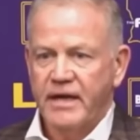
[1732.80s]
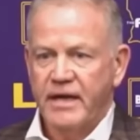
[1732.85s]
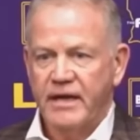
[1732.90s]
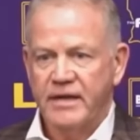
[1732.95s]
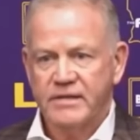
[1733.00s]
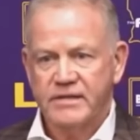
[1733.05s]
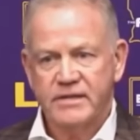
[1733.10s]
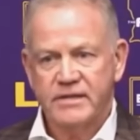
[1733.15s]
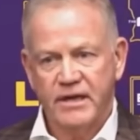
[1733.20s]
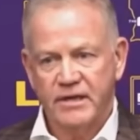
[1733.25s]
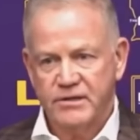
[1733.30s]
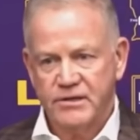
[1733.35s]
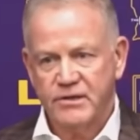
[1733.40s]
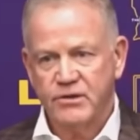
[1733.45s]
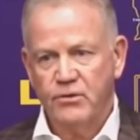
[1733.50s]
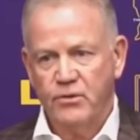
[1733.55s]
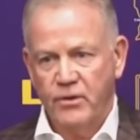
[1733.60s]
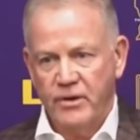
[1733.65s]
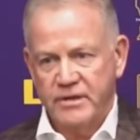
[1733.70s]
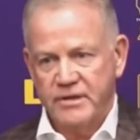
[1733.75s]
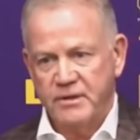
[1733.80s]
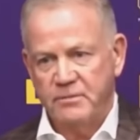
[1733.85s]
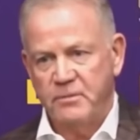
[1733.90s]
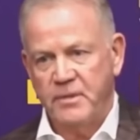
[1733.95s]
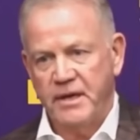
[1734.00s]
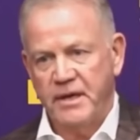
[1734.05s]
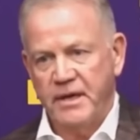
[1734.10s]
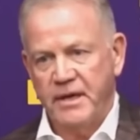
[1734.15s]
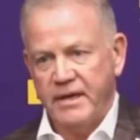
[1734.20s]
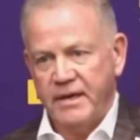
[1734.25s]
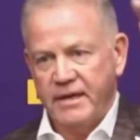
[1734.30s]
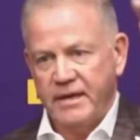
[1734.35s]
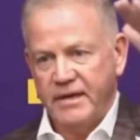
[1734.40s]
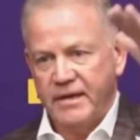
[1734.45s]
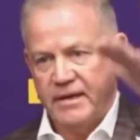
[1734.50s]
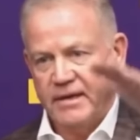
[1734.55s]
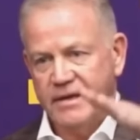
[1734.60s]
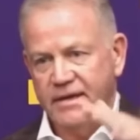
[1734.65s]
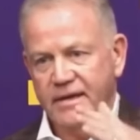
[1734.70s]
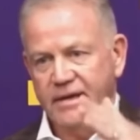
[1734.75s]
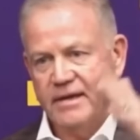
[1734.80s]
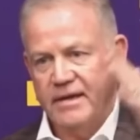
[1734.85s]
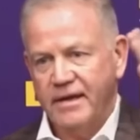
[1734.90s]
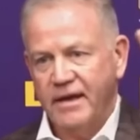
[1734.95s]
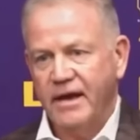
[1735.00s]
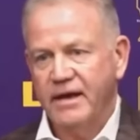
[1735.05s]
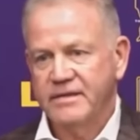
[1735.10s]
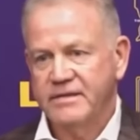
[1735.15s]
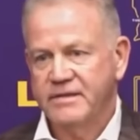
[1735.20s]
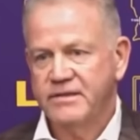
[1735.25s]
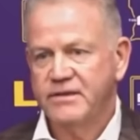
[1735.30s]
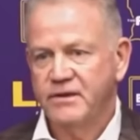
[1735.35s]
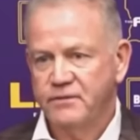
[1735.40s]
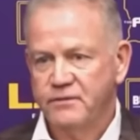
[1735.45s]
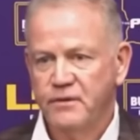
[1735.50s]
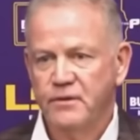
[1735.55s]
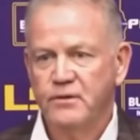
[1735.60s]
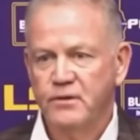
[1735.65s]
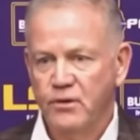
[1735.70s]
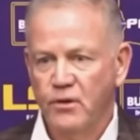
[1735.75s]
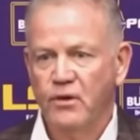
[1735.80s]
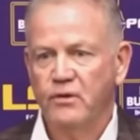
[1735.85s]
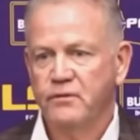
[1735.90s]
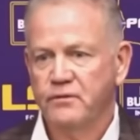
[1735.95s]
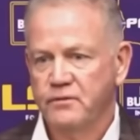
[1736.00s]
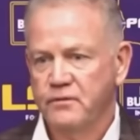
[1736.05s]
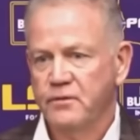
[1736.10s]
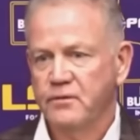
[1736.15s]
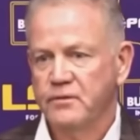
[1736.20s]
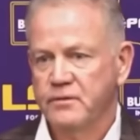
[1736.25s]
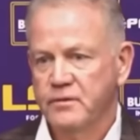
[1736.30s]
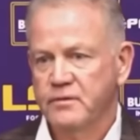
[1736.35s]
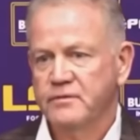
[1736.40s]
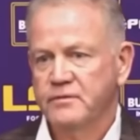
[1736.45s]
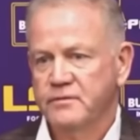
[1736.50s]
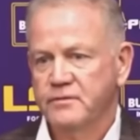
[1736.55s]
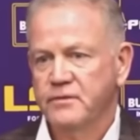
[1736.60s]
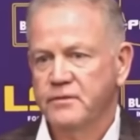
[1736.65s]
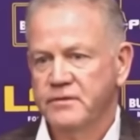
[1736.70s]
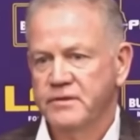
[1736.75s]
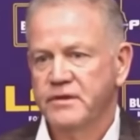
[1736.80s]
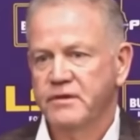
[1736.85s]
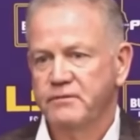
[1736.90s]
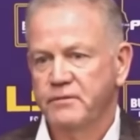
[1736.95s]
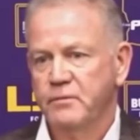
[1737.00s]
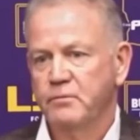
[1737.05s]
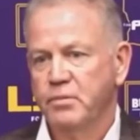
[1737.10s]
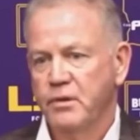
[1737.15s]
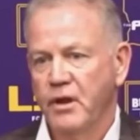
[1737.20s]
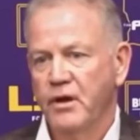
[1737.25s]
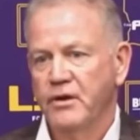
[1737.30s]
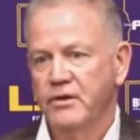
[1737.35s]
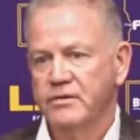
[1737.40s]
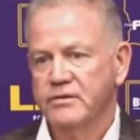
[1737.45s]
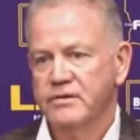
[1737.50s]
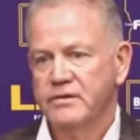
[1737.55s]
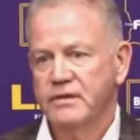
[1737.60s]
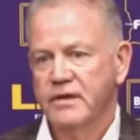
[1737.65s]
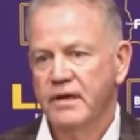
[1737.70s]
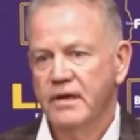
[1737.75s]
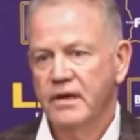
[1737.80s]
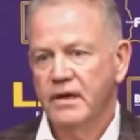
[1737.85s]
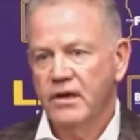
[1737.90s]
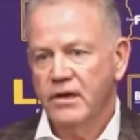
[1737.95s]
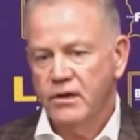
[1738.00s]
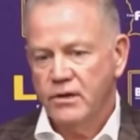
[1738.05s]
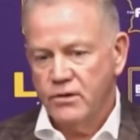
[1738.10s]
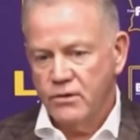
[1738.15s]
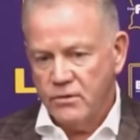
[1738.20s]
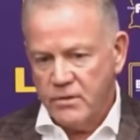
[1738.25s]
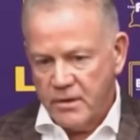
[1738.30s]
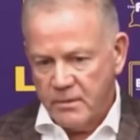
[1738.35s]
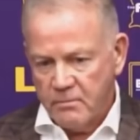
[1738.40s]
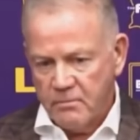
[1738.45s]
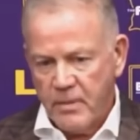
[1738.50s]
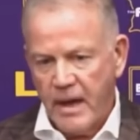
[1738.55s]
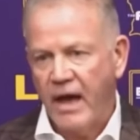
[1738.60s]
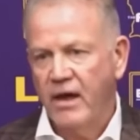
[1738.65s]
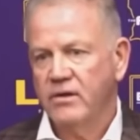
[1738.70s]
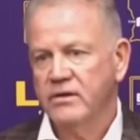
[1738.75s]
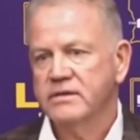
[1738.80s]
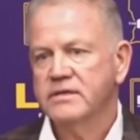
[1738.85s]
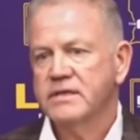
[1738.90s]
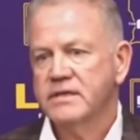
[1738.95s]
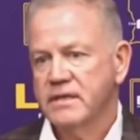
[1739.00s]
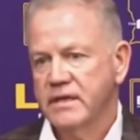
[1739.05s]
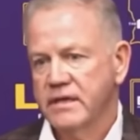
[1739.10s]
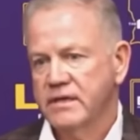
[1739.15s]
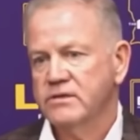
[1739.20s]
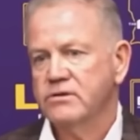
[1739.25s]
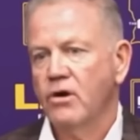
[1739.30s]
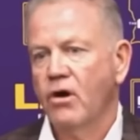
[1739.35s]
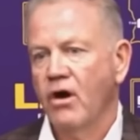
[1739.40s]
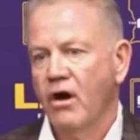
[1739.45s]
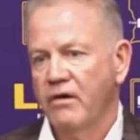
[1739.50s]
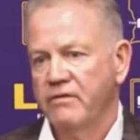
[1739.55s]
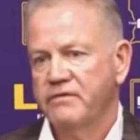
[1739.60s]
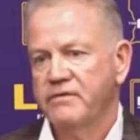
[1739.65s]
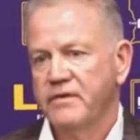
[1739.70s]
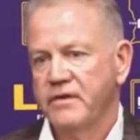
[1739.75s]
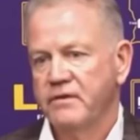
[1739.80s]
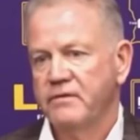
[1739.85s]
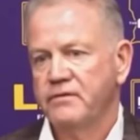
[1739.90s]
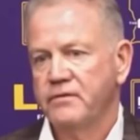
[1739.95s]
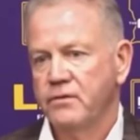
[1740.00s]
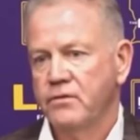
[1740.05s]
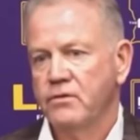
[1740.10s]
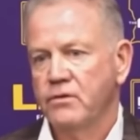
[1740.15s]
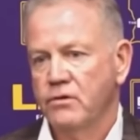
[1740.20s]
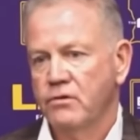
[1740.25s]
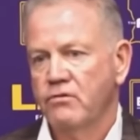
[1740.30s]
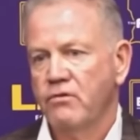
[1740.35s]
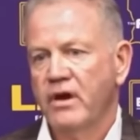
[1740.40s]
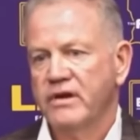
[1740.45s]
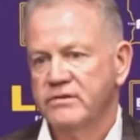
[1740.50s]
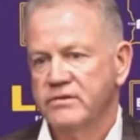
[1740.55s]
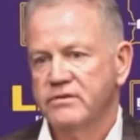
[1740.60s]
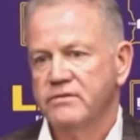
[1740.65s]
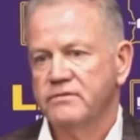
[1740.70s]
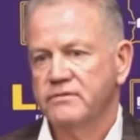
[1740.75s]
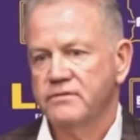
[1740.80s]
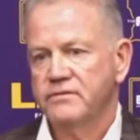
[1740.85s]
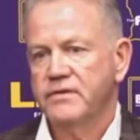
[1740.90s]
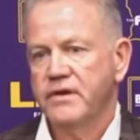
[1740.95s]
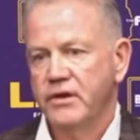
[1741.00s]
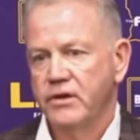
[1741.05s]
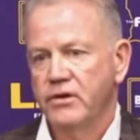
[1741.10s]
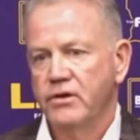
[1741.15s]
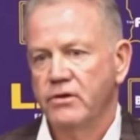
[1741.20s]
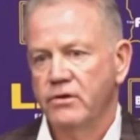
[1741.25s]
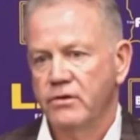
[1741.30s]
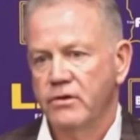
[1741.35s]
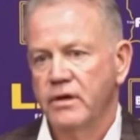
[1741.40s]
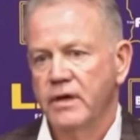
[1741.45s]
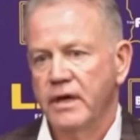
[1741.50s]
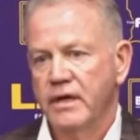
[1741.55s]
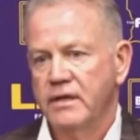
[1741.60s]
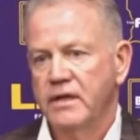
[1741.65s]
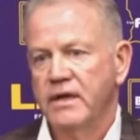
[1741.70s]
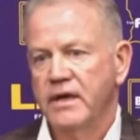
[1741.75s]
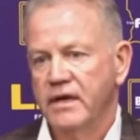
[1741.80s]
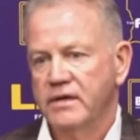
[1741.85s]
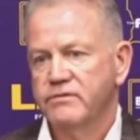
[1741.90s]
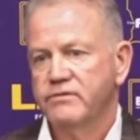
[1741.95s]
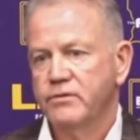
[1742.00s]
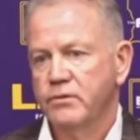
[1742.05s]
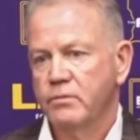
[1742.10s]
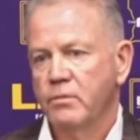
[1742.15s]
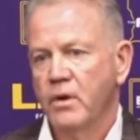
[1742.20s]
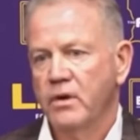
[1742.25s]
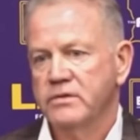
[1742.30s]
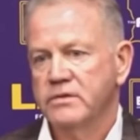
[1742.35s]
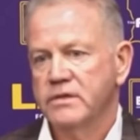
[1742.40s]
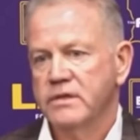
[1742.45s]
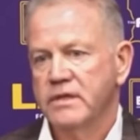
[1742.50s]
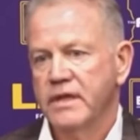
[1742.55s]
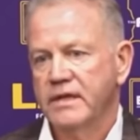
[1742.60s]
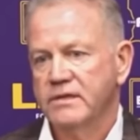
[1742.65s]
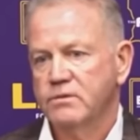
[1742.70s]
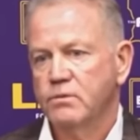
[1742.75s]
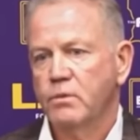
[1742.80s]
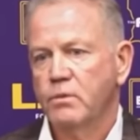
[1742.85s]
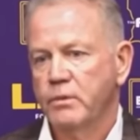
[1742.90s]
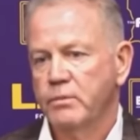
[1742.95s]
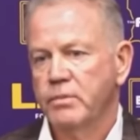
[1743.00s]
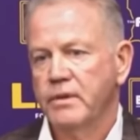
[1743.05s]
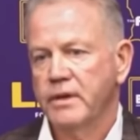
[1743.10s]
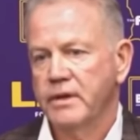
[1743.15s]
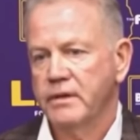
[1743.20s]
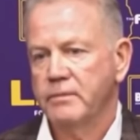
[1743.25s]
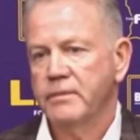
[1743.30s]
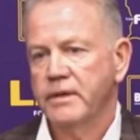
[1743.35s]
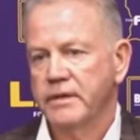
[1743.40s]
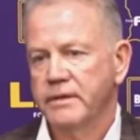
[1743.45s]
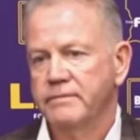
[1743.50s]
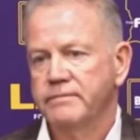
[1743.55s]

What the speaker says: it's going to be a different look for different players. You can balance things off if you're aggressive here in the next few months, and that's what we plan to be.